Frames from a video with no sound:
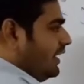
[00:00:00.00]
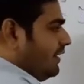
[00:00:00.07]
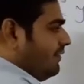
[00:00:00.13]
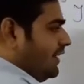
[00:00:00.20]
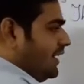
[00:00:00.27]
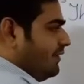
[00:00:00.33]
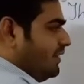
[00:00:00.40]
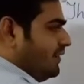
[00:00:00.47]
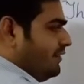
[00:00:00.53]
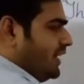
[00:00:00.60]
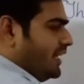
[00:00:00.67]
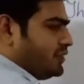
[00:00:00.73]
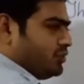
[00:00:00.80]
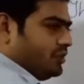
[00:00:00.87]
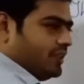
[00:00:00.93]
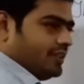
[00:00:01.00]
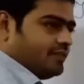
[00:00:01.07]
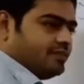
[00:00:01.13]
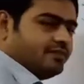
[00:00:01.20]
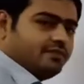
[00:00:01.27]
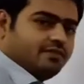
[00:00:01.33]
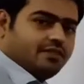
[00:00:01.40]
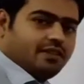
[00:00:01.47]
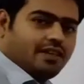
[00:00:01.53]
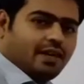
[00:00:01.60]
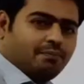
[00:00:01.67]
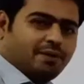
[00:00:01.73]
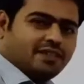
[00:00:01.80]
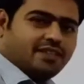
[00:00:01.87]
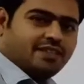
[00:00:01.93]
Whenever we are showing
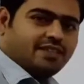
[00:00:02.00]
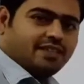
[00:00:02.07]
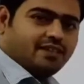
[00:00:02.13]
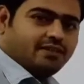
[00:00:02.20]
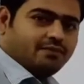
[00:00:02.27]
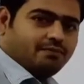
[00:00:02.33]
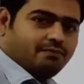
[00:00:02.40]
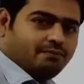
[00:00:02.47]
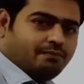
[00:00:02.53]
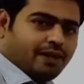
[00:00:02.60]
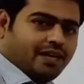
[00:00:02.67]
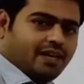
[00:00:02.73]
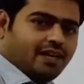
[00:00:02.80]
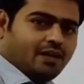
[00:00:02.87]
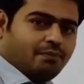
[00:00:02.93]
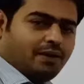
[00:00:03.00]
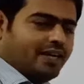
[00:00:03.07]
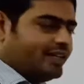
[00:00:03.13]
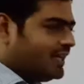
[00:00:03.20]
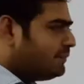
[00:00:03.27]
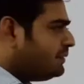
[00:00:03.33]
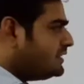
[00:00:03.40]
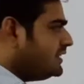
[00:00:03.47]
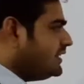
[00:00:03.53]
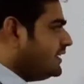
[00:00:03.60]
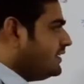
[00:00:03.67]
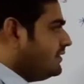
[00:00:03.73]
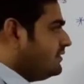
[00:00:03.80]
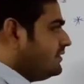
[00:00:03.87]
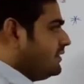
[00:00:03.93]
capacitor, parallel plate
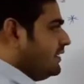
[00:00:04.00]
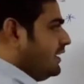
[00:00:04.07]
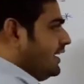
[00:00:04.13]
capacitor,